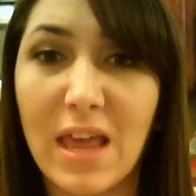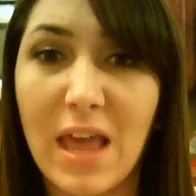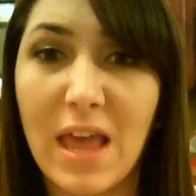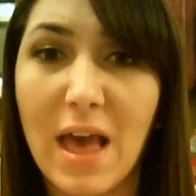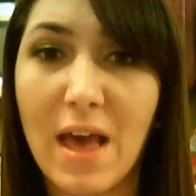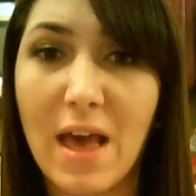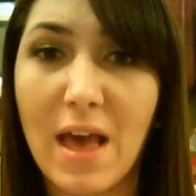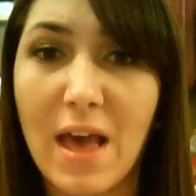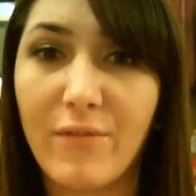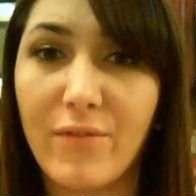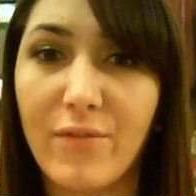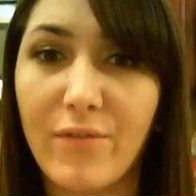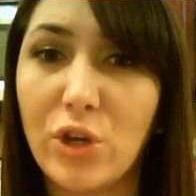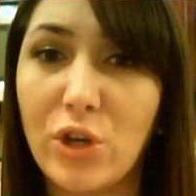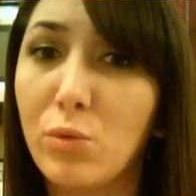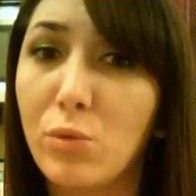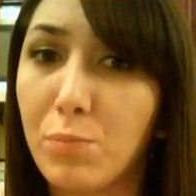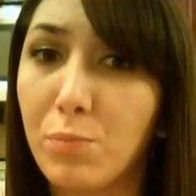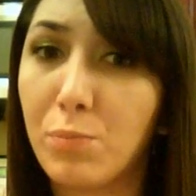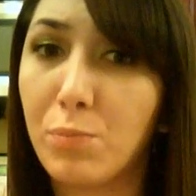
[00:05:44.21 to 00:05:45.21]
They have a
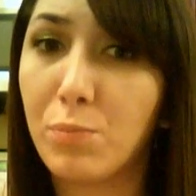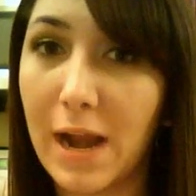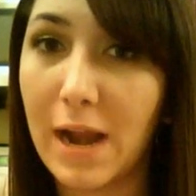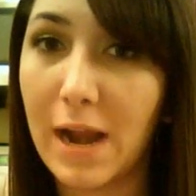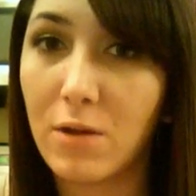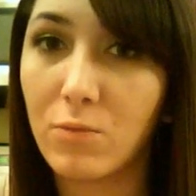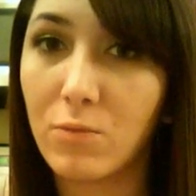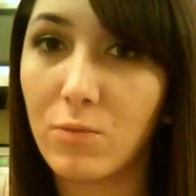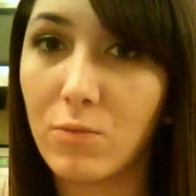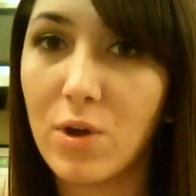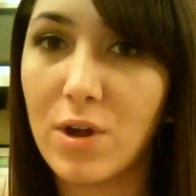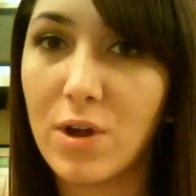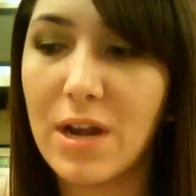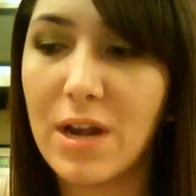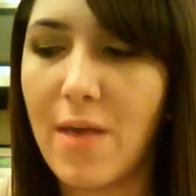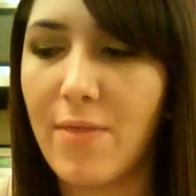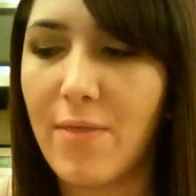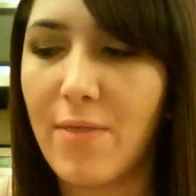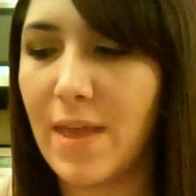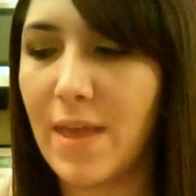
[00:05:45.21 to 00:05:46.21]
new brown one,
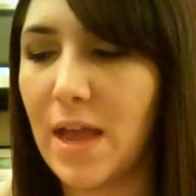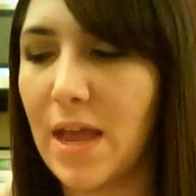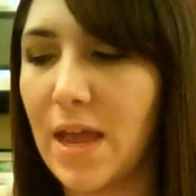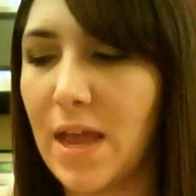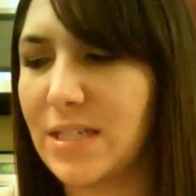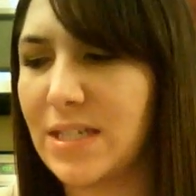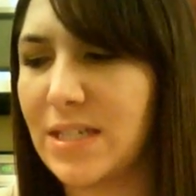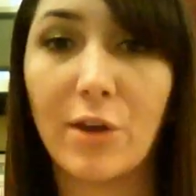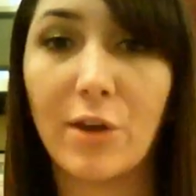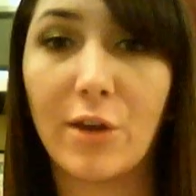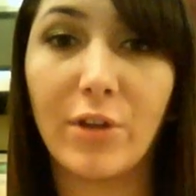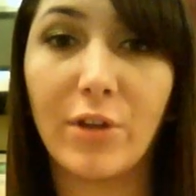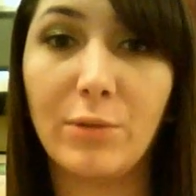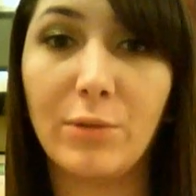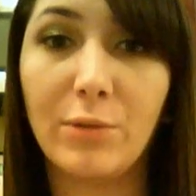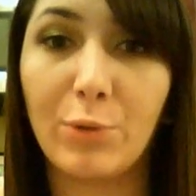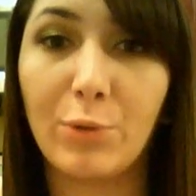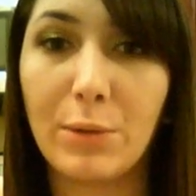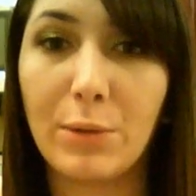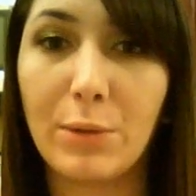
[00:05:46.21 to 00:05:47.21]
and I've seen like
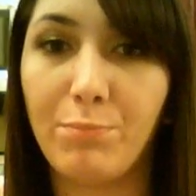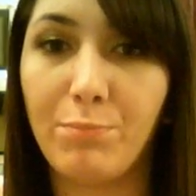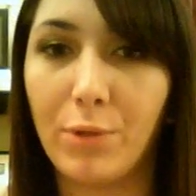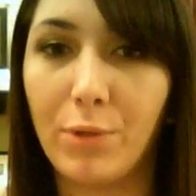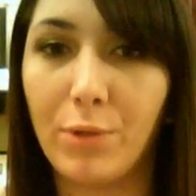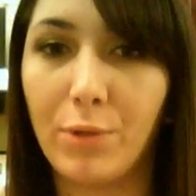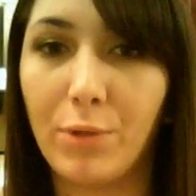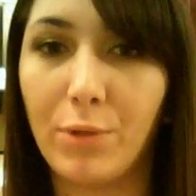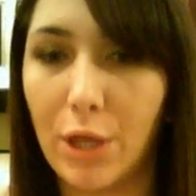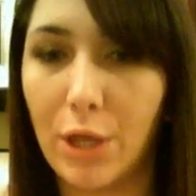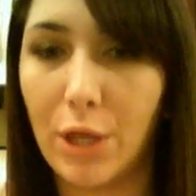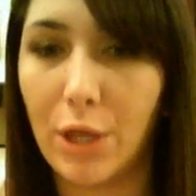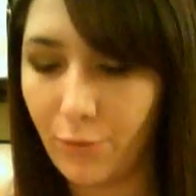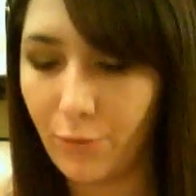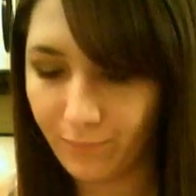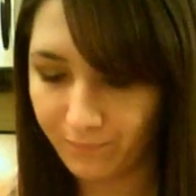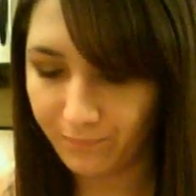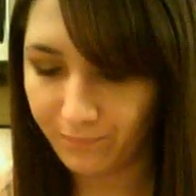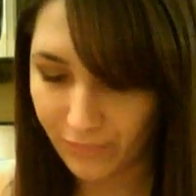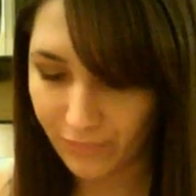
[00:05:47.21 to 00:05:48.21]
a really bright
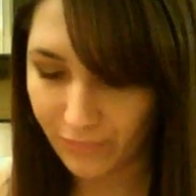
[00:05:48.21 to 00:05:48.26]
blue.